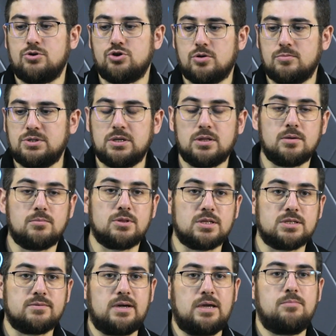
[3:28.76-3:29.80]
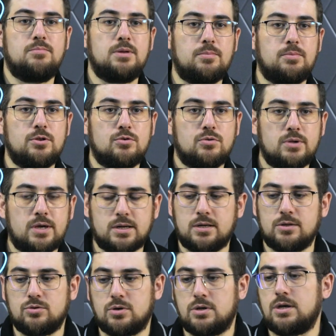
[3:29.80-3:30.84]
We call the shoulder of the force the
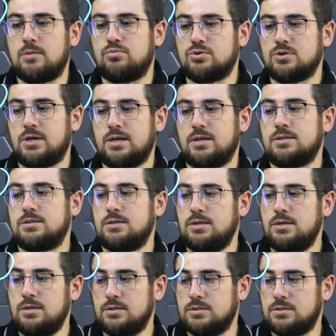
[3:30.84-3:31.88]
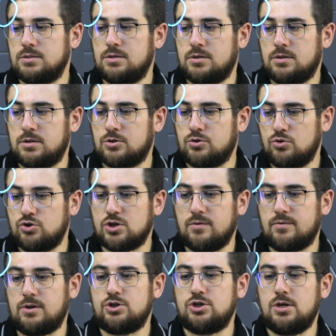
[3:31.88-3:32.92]
perpendicular, which is lowered from the point of
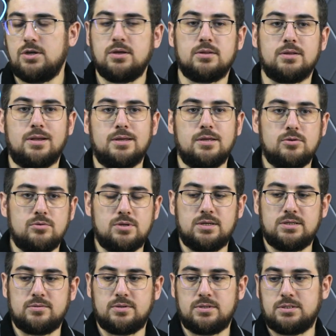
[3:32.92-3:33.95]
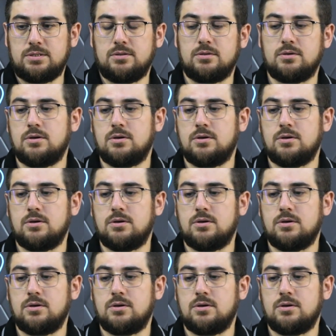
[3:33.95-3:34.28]
rotation to the line of action of the force.